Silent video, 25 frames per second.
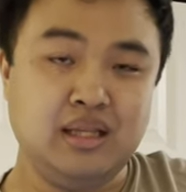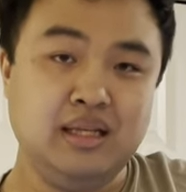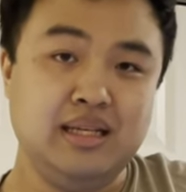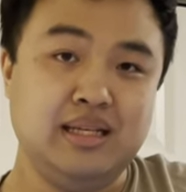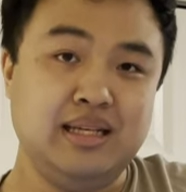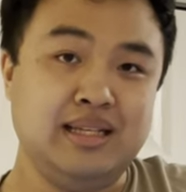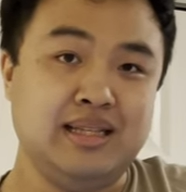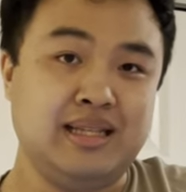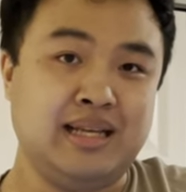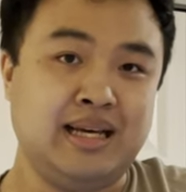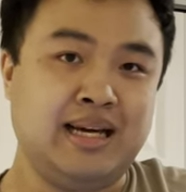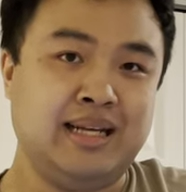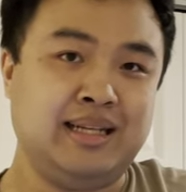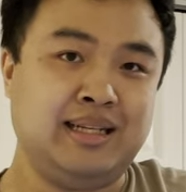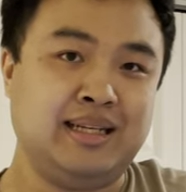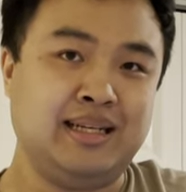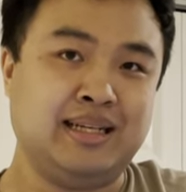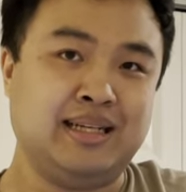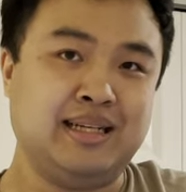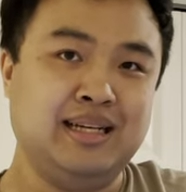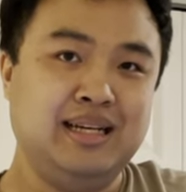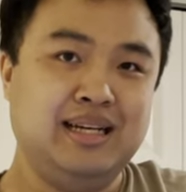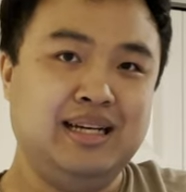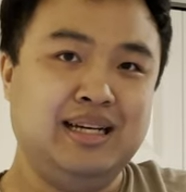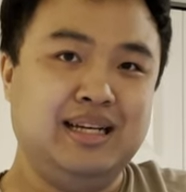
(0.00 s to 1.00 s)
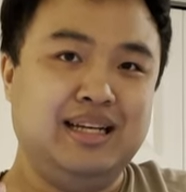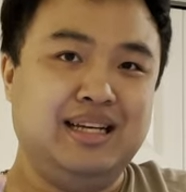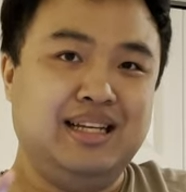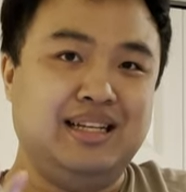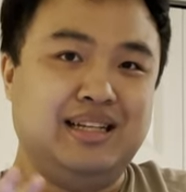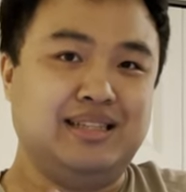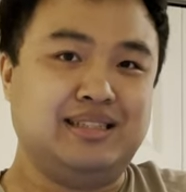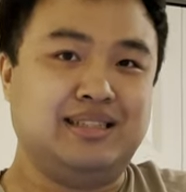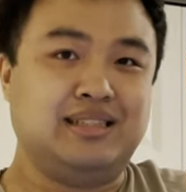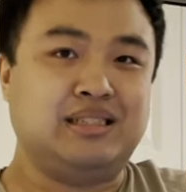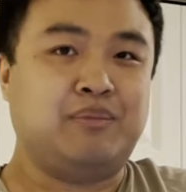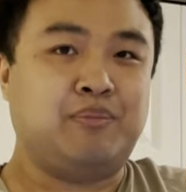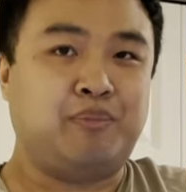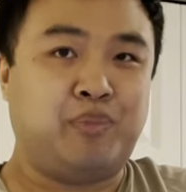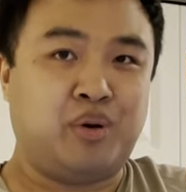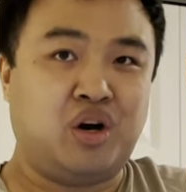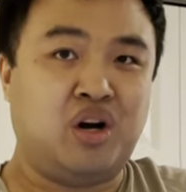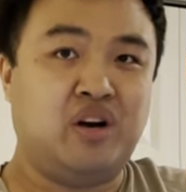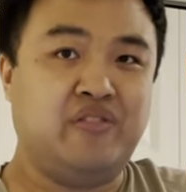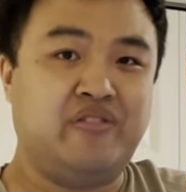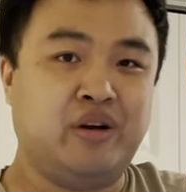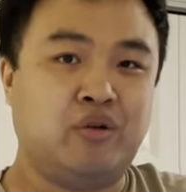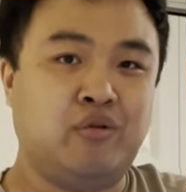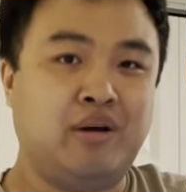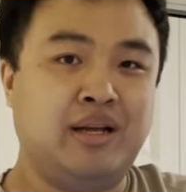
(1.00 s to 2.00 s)
In that, like, this is the
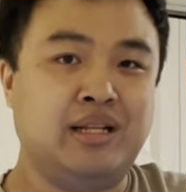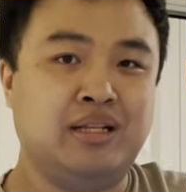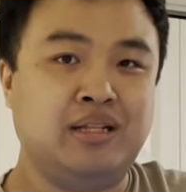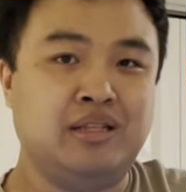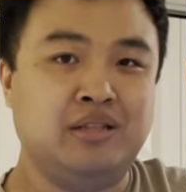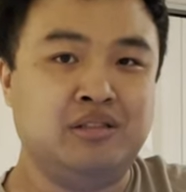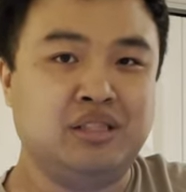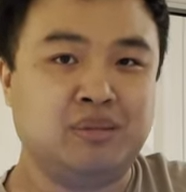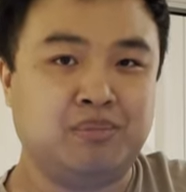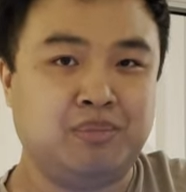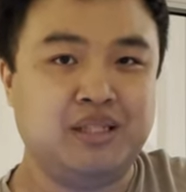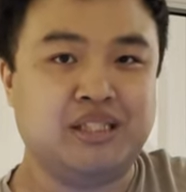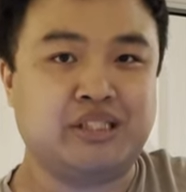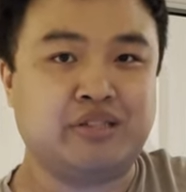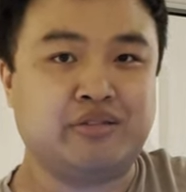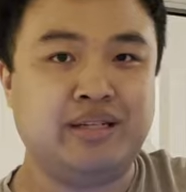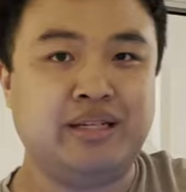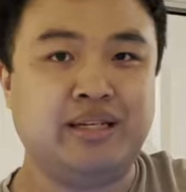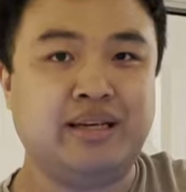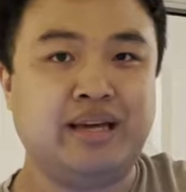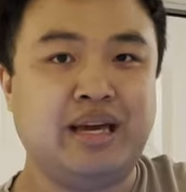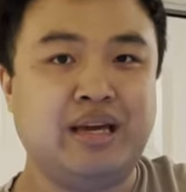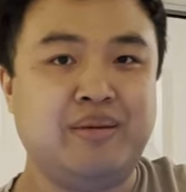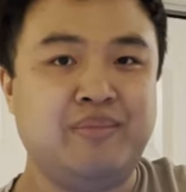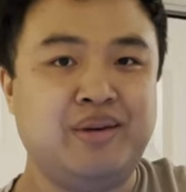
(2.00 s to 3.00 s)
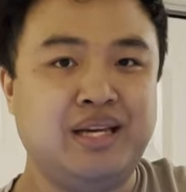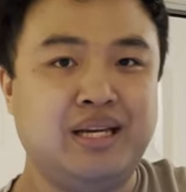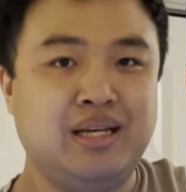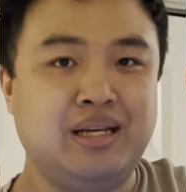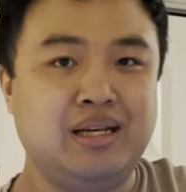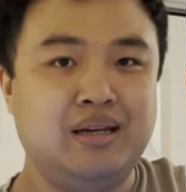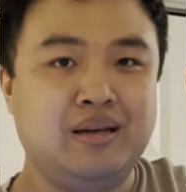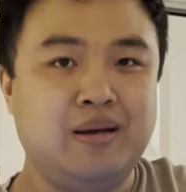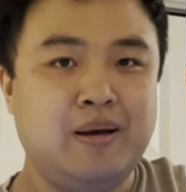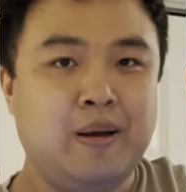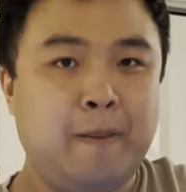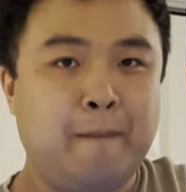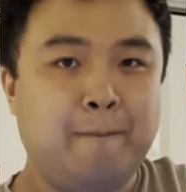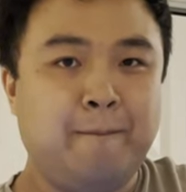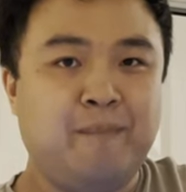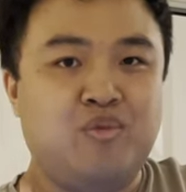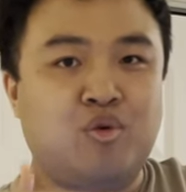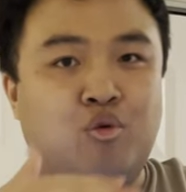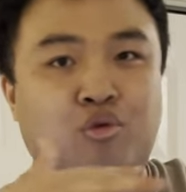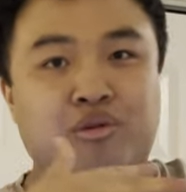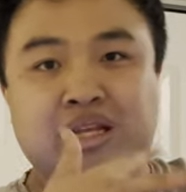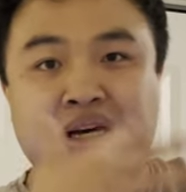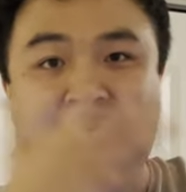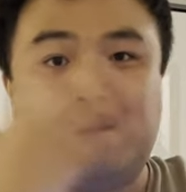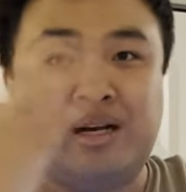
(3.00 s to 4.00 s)
perfect way to do split screen gaming
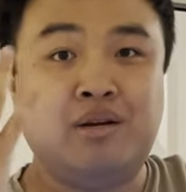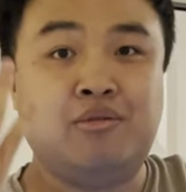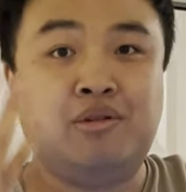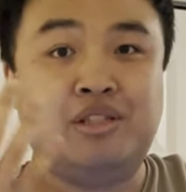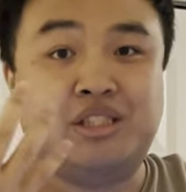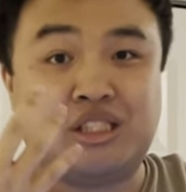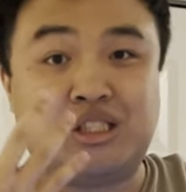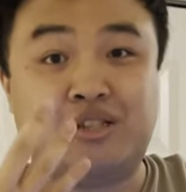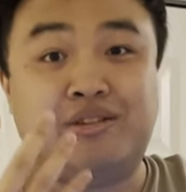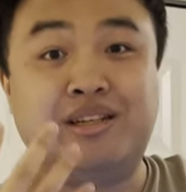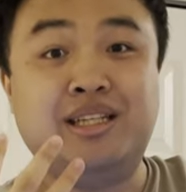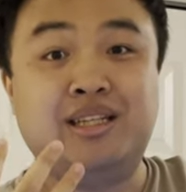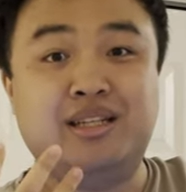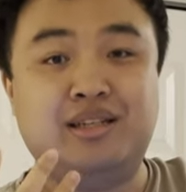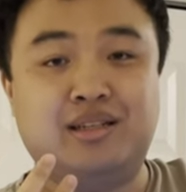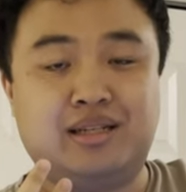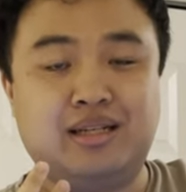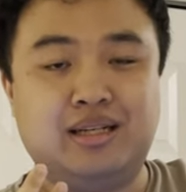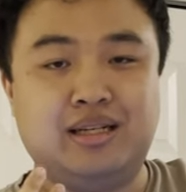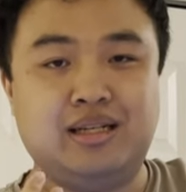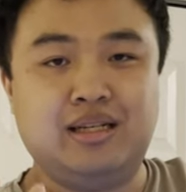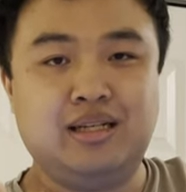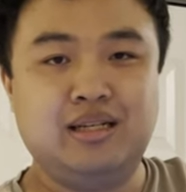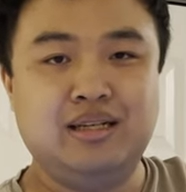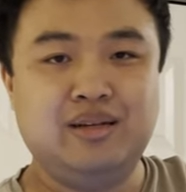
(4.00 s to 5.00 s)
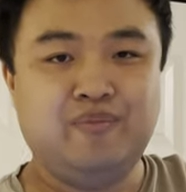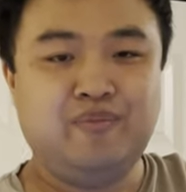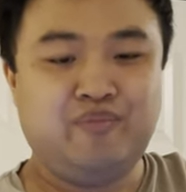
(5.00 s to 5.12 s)
without anyone's screen looking.